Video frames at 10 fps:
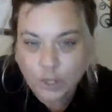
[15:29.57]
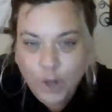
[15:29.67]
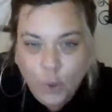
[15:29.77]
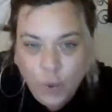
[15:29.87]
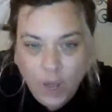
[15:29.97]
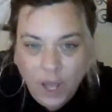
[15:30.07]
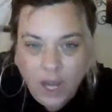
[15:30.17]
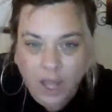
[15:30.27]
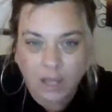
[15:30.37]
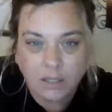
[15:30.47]
You don't want
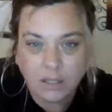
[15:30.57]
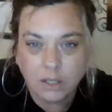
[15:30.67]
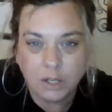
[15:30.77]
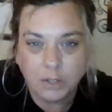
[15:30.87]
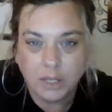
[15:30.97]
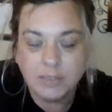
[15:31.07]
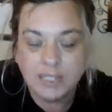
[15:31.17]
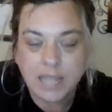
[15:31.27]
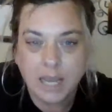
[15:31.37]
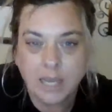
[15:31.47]
it. You know what I'm
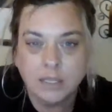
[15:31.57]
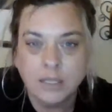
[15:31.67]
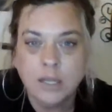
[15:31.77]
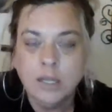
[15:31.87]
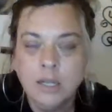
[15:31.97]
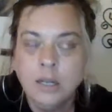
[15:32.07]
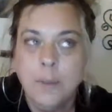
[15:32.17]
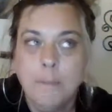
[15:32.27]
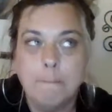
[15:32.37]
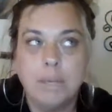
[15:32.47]
saying?
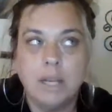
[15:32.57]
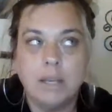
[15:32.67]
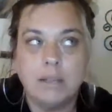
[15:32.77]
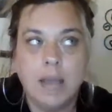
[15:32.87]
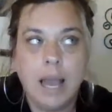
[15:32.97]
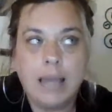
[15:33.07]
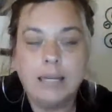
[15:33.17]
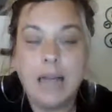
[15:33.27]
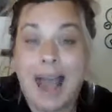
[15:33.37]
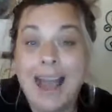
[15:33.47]
But
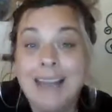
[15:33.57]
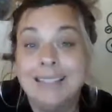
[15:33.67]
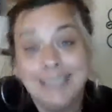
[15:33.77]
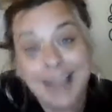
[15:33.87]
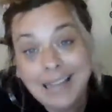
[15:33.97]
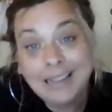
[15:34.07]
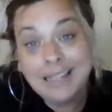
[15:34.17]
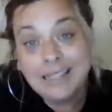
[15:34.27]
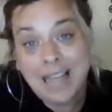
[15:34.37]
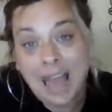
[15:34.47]
yet, I like
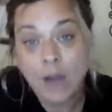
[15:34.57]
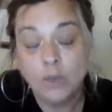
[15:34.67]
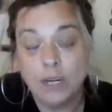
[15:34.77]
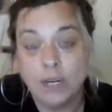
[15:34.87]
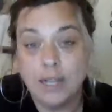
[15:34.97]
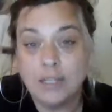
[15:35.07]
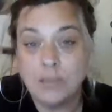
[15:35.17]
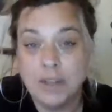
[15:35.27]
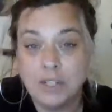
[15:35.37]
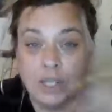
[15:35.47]
the tower,
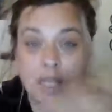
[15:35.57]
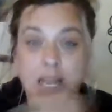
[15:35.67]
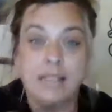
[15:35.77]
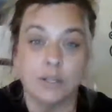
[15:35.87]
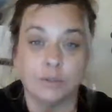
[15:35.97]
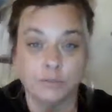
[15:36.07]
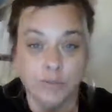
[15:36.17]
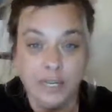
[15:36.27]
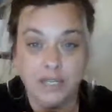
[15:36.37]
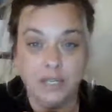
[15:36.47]
especially as a
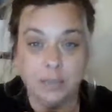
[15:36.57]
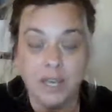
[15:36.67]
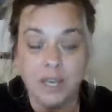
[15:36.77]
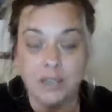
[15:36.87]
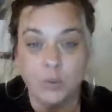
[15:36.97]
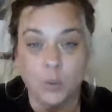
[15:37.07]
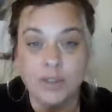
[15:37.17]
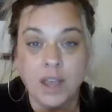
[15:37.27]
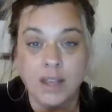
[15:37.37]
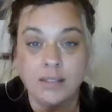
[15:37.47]
reader, because
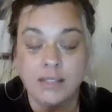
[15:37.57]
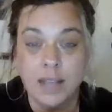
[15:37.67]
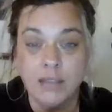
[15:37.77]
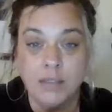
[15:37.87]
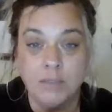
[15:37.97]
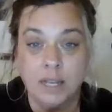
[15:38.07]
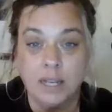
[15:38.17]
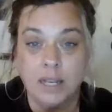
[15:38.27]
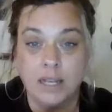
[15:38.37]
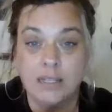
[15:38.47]
what that's telling
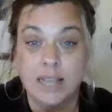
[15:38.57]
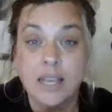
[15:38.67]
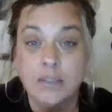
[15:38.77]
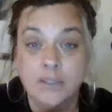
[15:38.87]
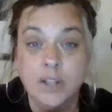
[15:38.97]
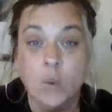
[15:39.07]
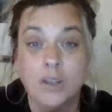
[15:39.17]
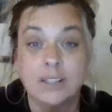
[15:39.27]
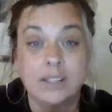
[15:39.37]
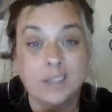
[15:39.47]
me is, even though
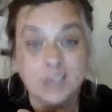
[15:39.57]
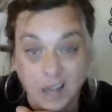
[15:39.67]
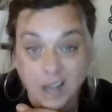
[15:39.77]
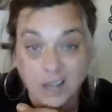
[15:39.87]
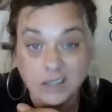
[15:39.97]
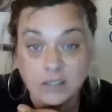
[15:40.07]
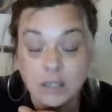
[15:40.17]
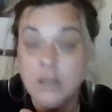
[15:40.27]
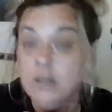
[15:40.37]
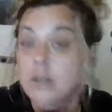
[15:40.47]
it sucked
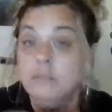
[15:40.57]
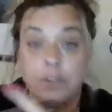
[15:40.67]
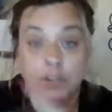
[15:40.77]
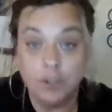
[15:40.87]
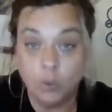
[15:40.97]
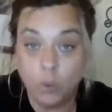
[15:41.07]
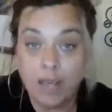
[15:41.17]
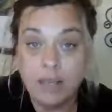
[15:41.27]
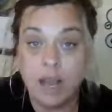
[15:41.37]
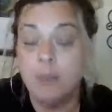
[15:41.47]
for you to
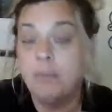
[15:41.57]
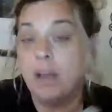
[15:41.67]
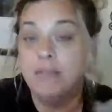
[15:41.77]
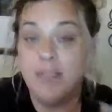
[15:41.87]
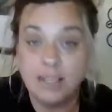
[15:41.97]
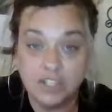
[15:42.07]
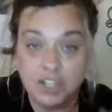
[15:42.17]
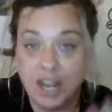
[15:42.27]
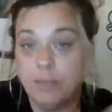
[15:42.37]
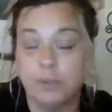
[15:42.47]
wake up in that
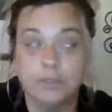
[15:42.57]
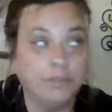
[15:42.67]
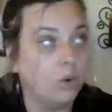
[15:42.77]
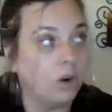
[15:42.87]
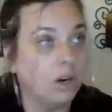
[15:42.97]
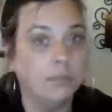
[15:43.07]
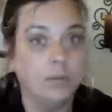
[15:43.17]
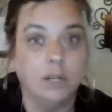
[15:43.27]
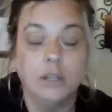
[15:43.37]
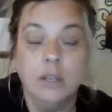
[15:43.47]
shape or form,
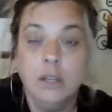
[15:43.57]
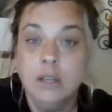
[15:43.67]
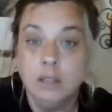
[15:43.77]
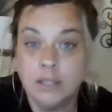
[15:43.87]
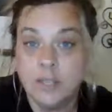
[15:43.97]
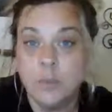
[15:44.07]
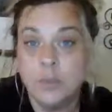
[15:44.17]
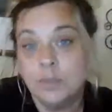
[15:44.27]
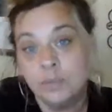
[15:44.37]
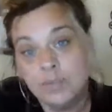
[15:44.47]
or because it
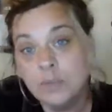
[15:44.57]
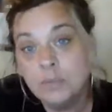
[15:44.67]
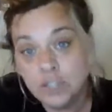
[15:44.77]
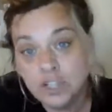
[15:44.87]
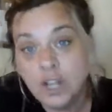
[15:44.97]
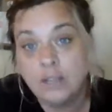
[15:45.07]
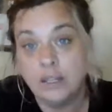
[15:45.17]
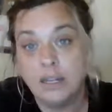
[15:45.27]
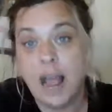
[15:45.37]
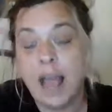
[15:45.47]
was some shit
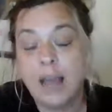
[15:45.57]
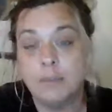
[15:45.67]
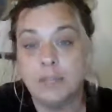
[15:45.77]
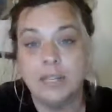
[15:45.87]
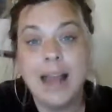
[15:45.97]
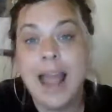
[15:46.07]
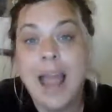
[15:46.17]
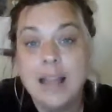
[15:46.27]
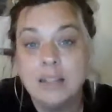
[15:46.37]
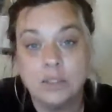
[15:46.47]
that happened, it
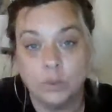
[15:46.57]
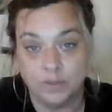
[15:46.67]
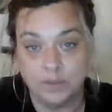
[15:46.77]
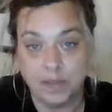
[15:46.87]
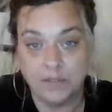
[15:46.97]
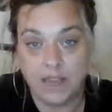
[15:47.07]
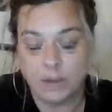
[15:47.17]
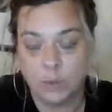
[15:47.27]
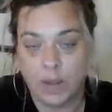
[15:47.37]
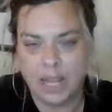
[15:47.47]
had to have been
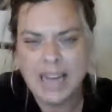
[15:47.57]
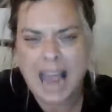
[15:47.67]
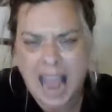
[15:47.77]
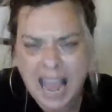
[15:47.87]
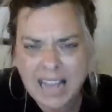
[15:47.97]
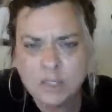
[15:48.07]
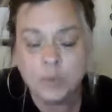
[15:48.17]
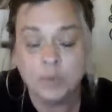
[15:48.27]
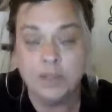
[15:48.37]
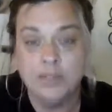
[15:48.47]
that way. It had
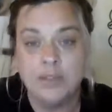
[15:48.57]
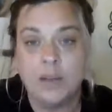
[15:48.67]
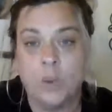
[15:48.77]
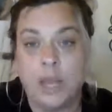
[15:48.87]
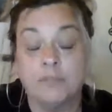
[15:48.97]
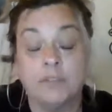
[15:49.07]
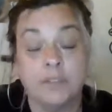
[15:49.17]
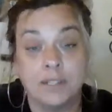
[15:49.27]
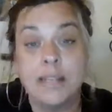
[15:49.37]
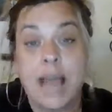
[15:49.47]
to have been that way for
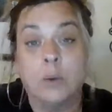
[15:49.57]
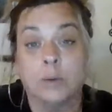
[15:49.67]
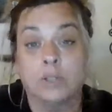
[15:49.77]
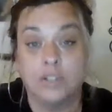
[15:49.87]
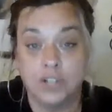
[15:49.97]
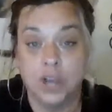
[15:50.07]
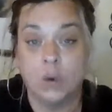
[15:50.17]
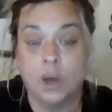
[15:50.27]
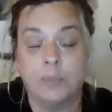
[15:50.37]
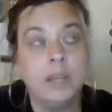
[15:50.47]
the tower to
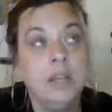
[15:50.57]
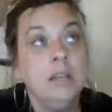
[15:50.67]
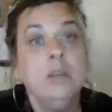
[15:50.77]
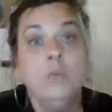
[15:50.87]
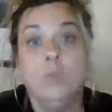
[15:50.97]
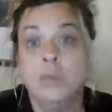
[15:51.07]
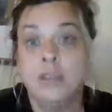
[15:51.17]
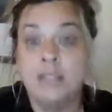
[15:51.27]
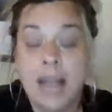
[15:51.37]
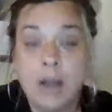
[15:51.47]
show up. When
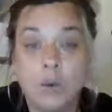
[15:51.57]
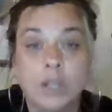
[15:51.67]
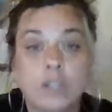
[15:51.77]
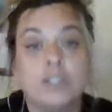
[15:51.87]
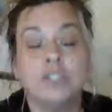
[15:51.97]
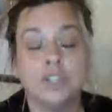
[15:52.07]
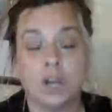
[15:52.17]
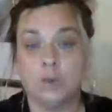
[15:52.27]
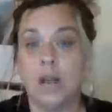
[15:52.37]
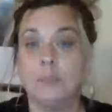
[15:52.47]
the tower
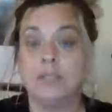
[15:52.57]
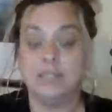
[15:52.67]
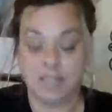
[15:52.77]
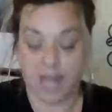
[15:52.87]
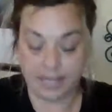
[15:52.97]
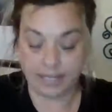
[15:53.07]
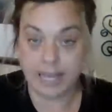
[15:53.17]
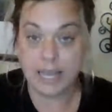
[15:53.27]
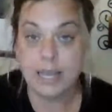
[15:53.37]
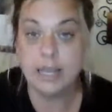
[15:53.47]
showed up, it's like,
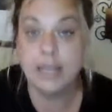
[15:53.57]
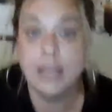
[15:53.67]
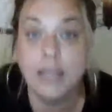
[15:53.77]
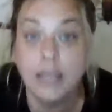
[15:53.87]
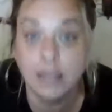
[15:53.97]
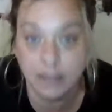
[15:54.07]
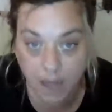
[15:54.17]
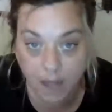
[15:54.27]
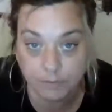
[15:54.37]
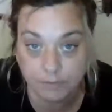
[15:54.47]

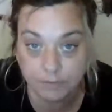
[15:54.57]
enough.